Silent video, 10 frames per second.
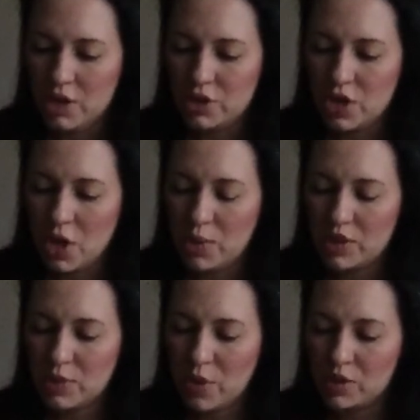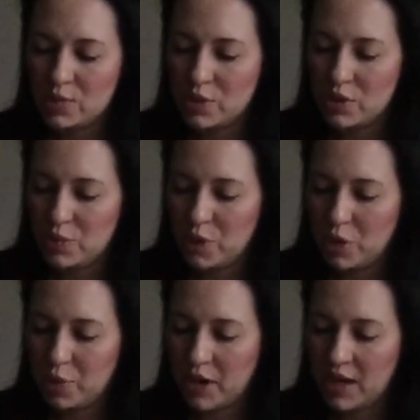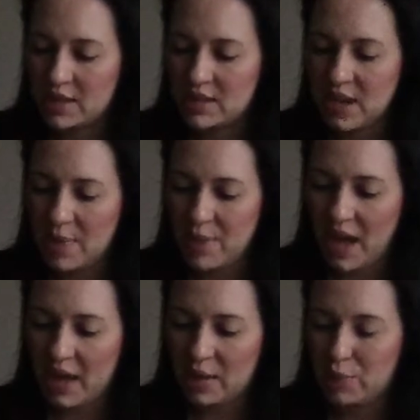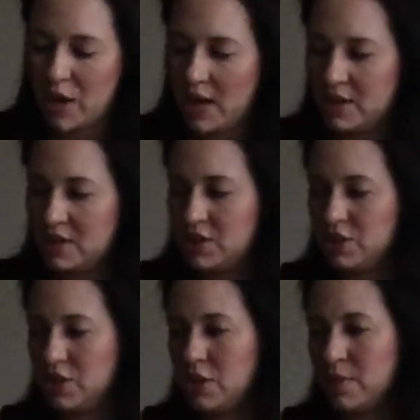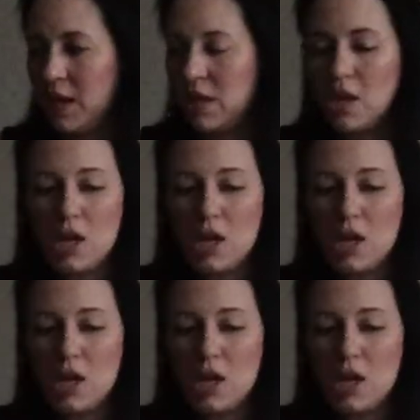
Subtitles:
To know which mode is most appropriate, step back and practice discernment.